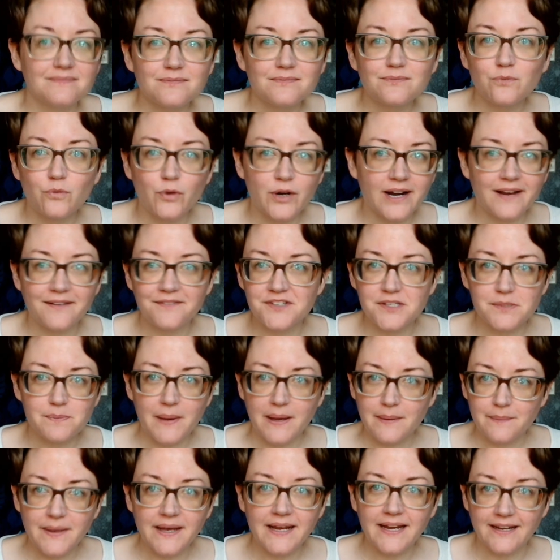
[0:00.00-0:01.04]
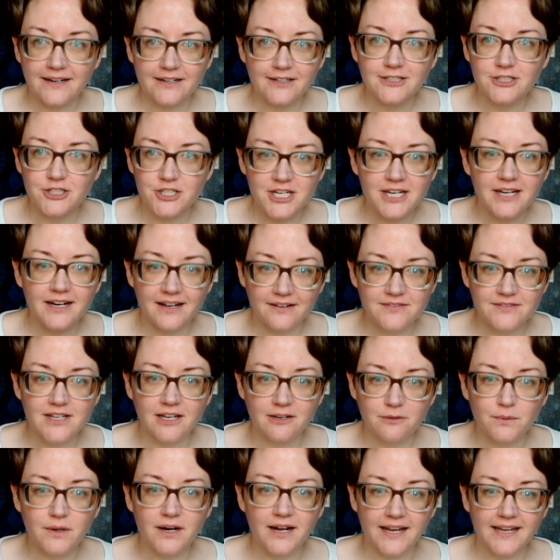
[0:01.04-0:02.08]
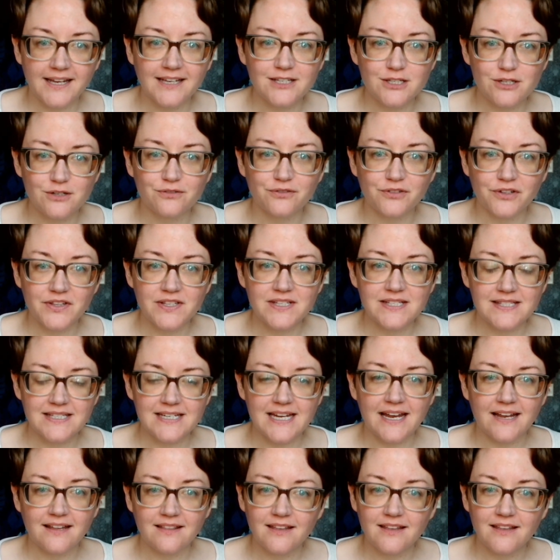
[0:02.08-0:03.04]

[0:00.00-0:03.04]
when I've spent my energy and I've done what I can do for this day,